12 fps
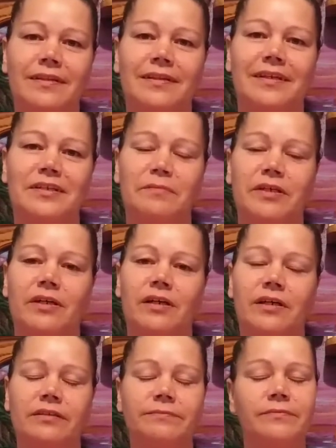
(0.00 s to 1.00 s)
Not my
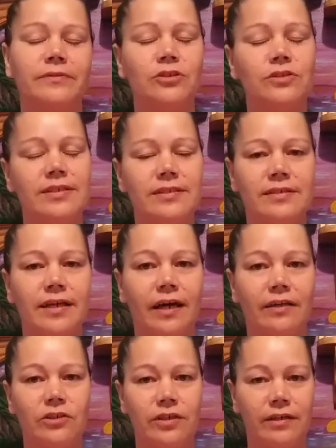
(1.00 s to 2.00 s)
dog. She's
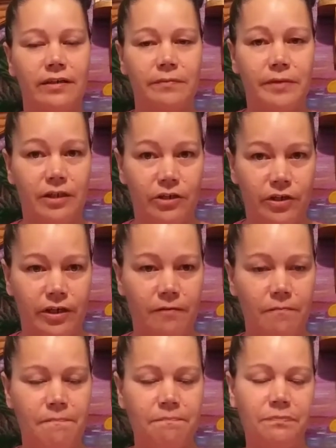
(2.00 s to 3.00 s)
sad, she can't come in here yet.